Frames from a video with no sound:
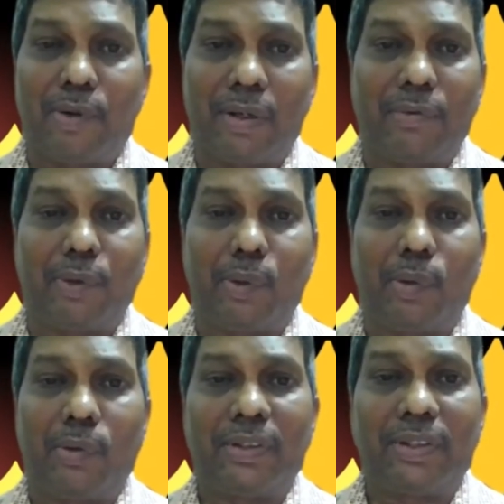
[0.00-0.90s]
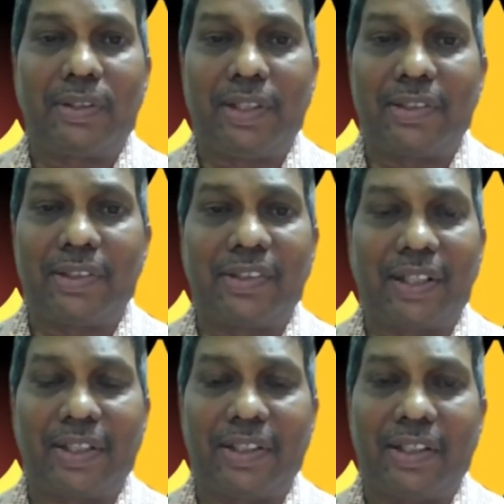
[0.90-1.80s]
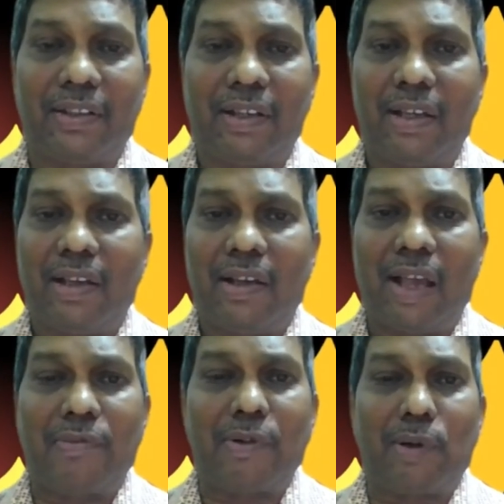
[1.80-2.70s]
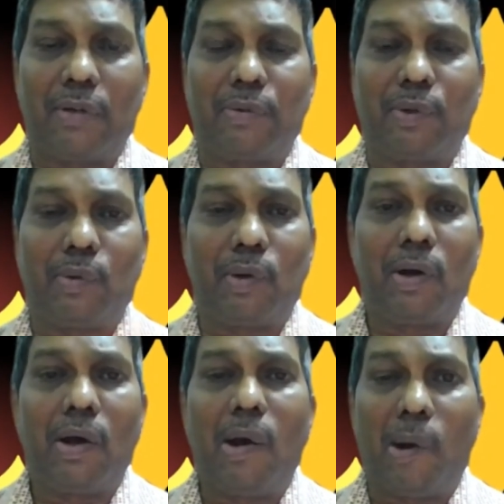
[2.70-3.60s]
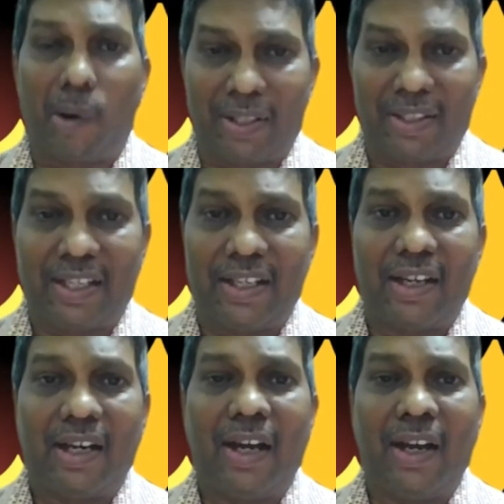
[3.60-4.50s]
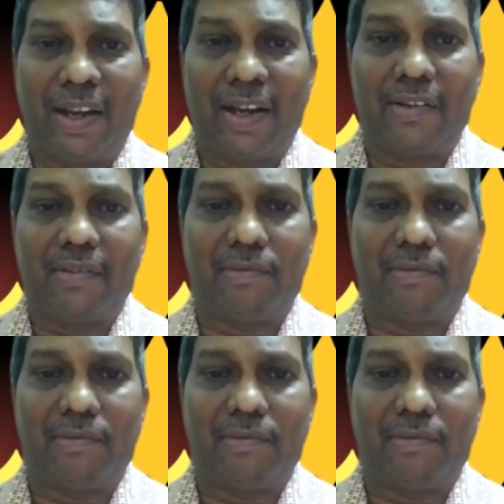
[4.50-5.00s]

a wonderful season's greeting. Have a wonderful holiday ahead.